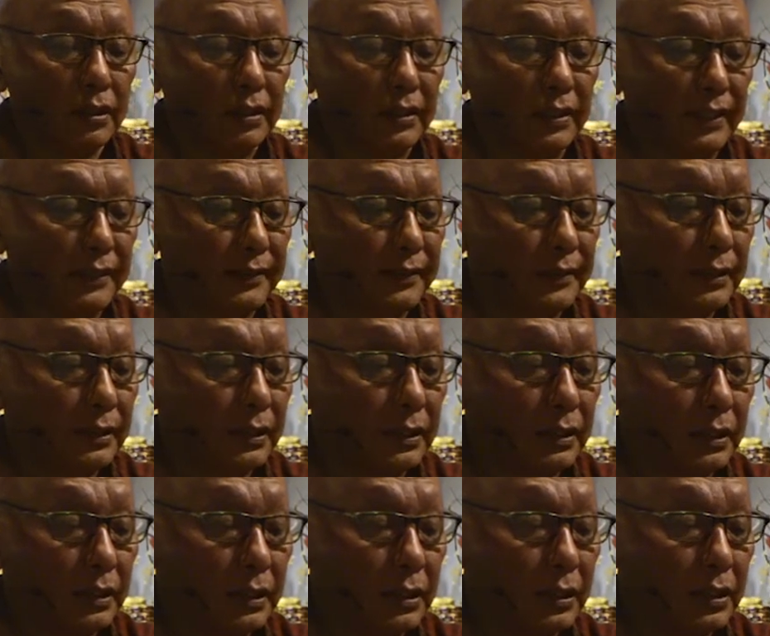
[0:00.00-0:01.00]
Thus,
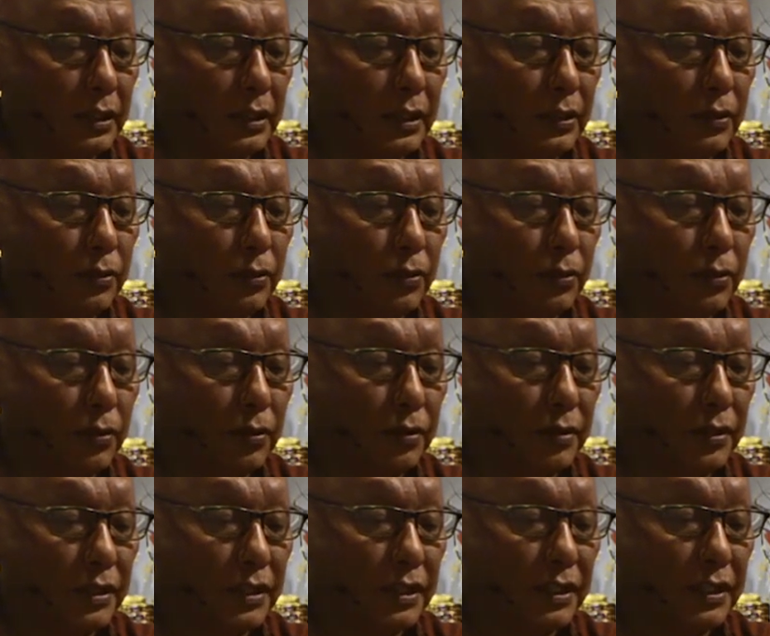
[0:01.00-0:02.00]
in
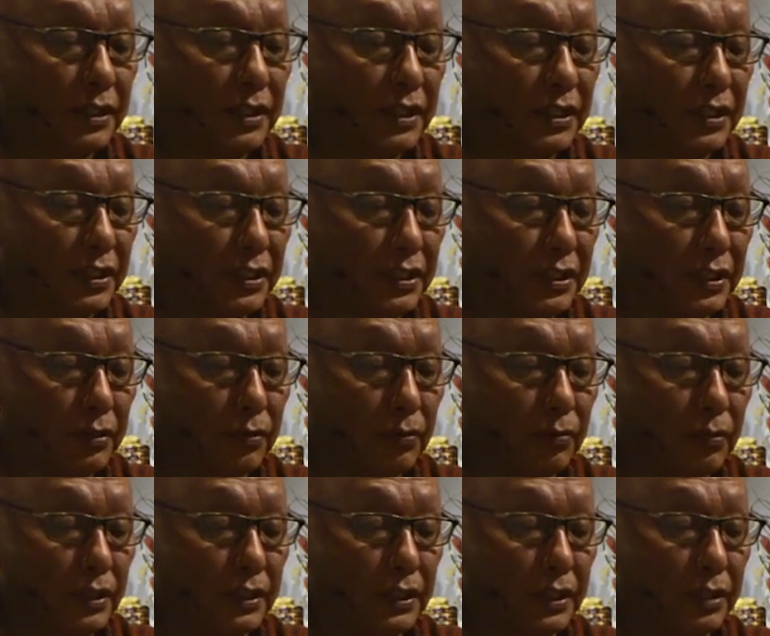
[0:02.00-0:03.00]
your tradition,
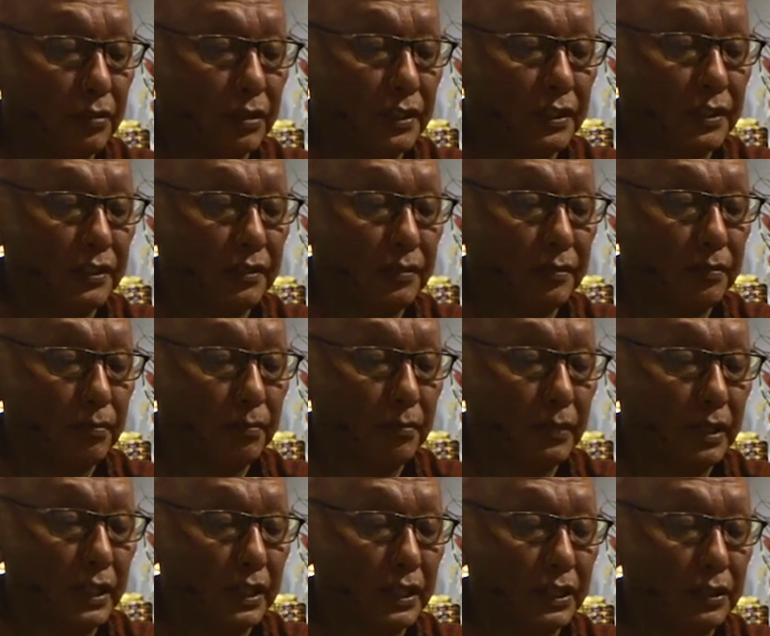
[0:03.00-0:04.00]
whatever is
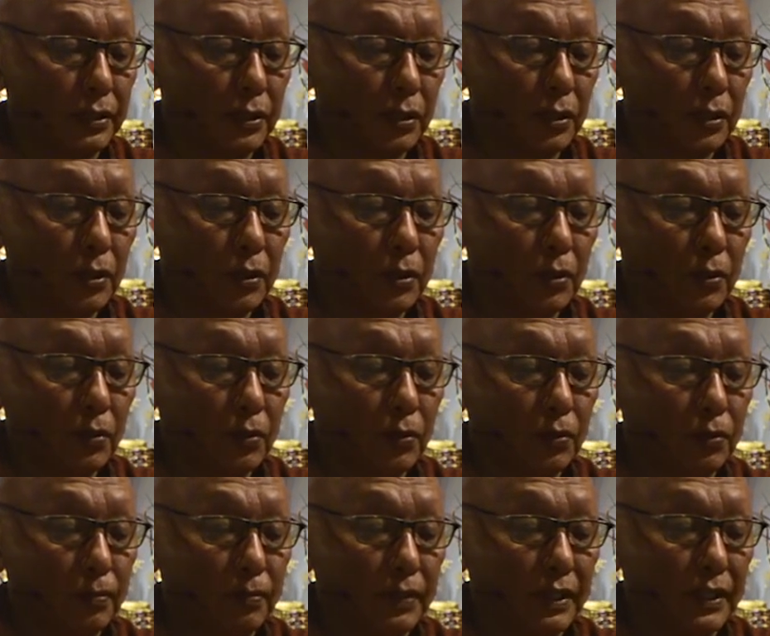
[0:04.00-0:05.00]
mind
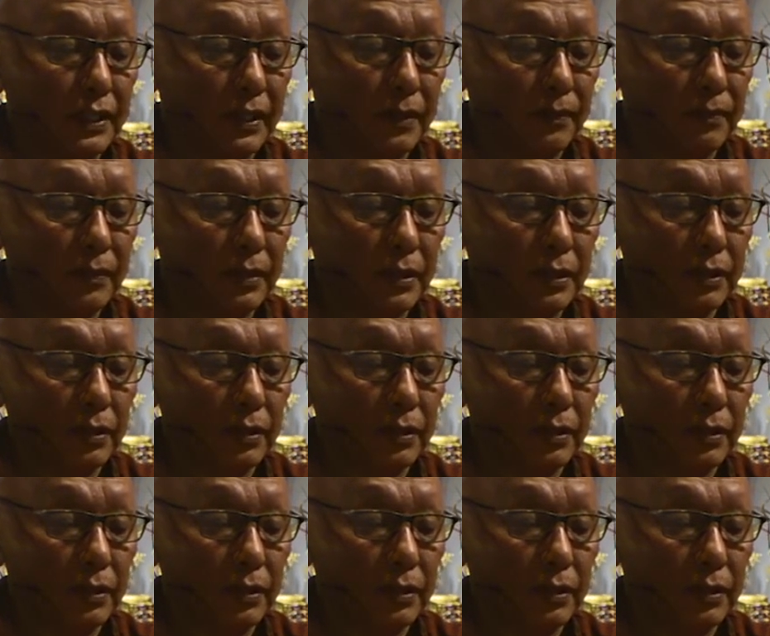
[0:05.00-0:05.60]
would become